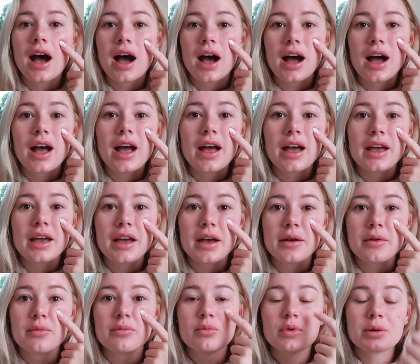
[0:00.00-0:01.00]
I
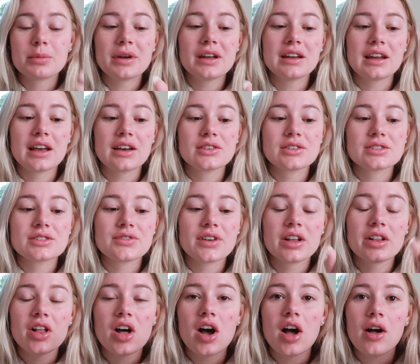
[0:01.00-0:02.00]
one of my nails
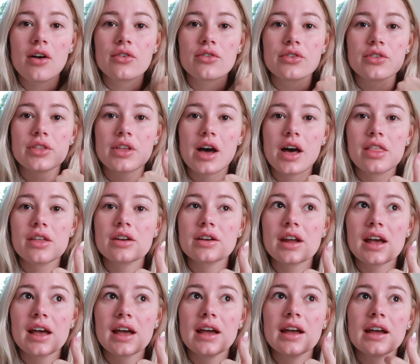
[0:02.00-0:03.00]
fell off the other
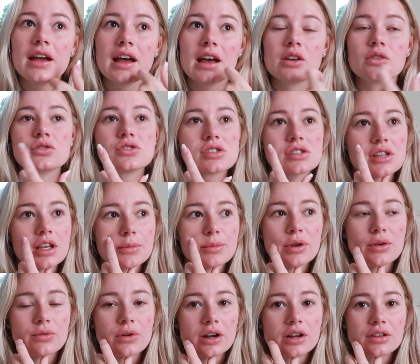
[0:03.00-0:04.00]
day and it was just like
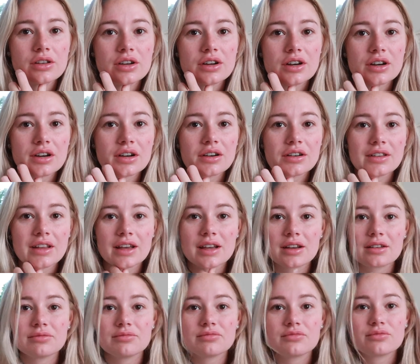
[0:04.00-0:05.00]
my regular
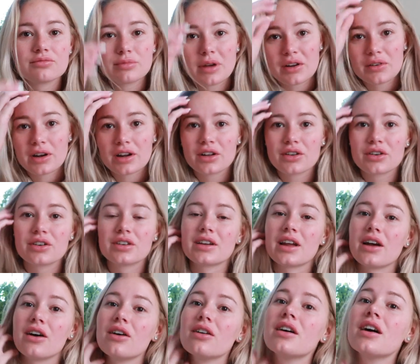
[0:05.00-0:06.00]
like my regular
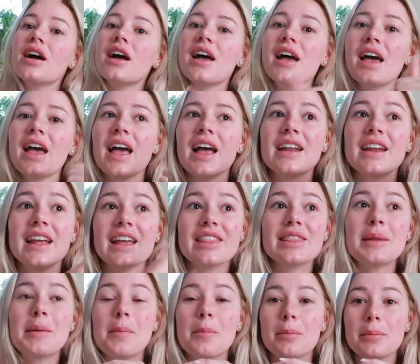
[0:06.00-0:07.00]
nail and
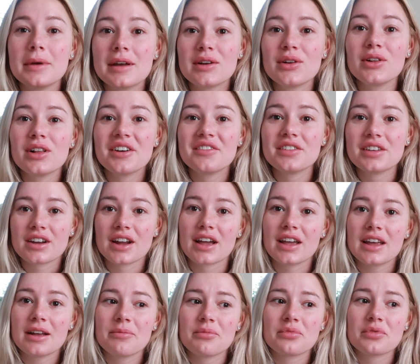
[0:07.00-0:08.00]
in the middle of the
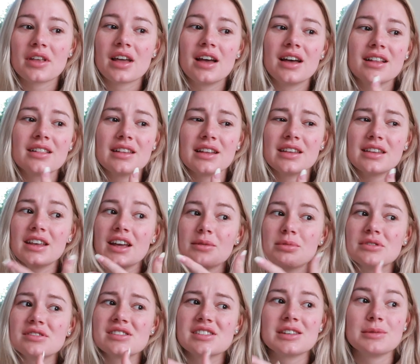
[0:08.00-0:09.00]
night lately I've
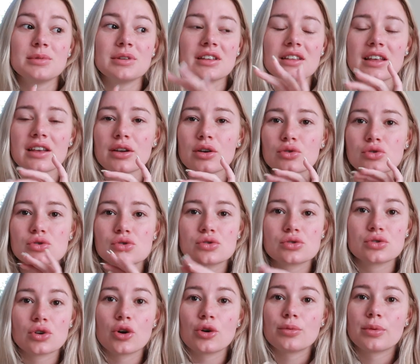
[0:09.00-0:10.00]
been sleeping like
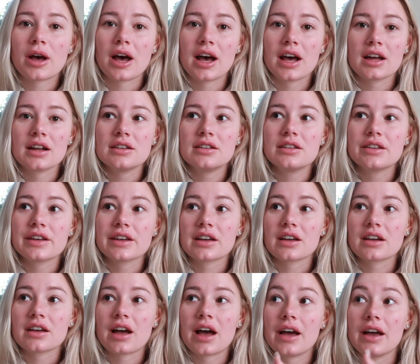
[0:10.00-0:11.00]
so bad
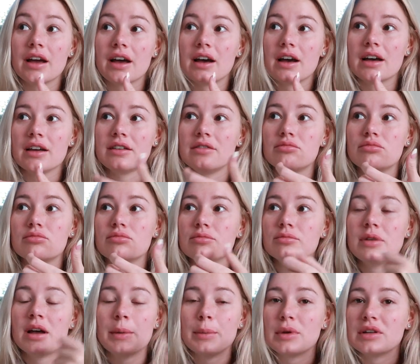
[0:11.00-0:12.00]
like I I
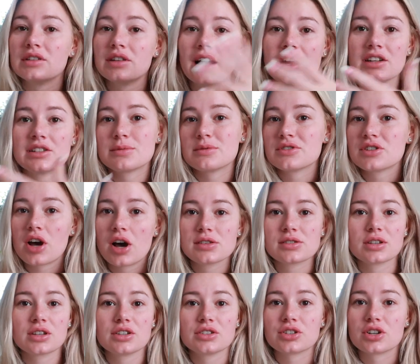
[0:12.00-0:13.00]
been, I just been
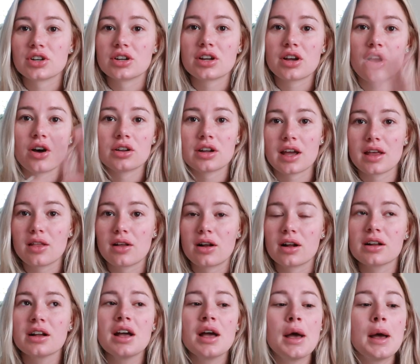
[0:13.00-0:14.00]
tossing and turning all night
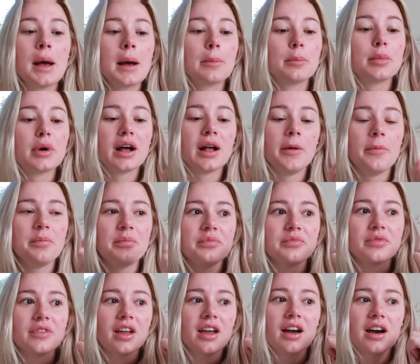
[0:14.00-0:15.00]
long but
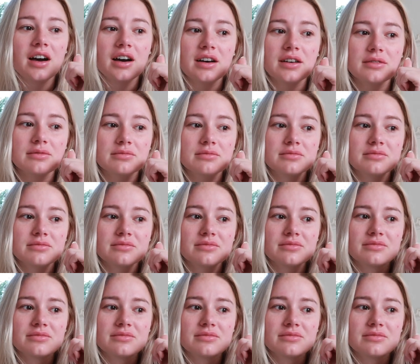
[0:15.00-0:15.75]
um